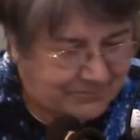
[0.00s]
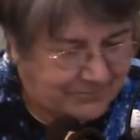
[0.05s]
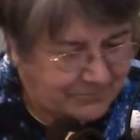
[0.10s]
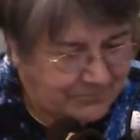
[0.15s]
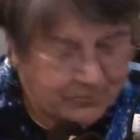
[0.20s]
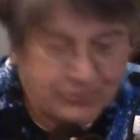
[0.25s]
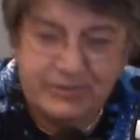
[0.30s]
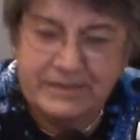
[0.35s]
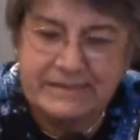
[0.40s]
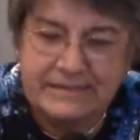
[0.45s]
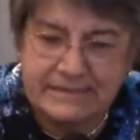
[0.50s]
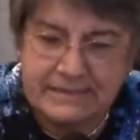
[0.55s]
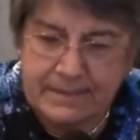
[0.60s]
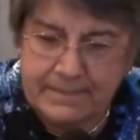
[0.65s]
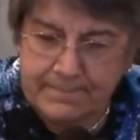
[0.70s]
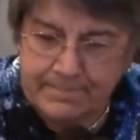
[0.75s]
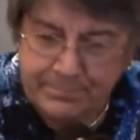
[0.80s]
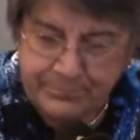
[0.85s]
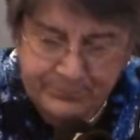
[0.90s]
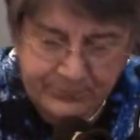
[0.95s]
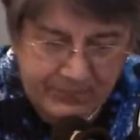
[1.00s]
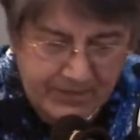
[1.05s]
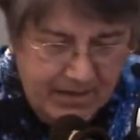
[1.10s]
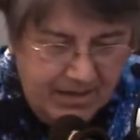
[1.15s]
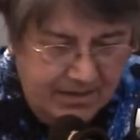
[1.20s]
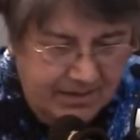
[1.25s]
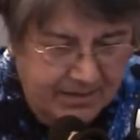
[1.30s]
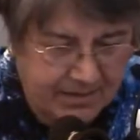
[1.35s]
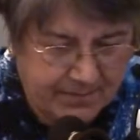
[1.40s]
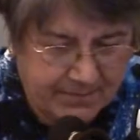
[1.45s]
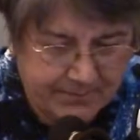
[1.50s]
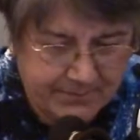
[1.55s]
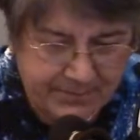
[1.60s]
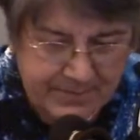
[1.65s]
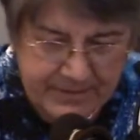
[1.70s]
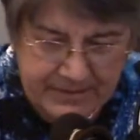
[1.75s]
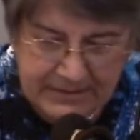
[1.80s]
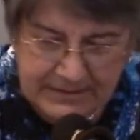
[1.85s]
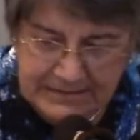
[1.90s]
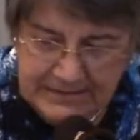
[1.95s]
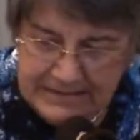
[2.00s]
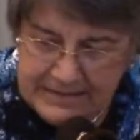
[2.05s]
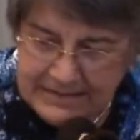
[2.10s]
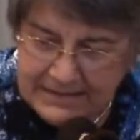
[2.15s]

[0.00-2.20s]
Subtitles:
worrisome bill,